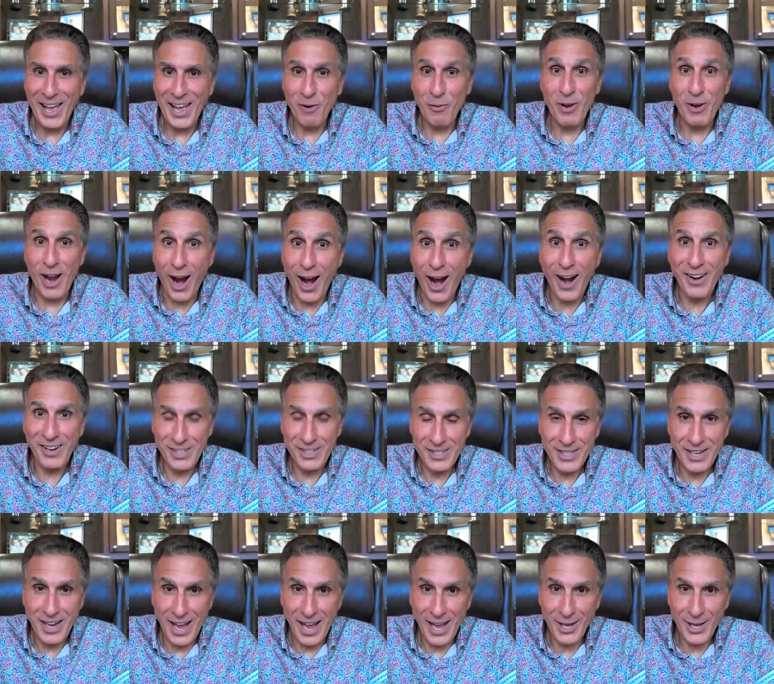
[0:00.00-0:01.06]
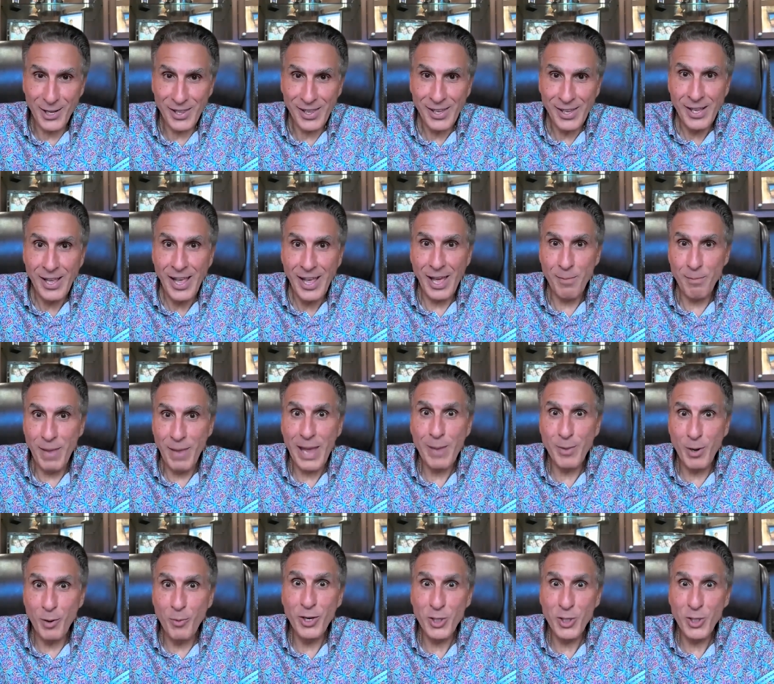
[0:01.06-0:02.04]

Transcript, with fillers: and we are in denial, and maybe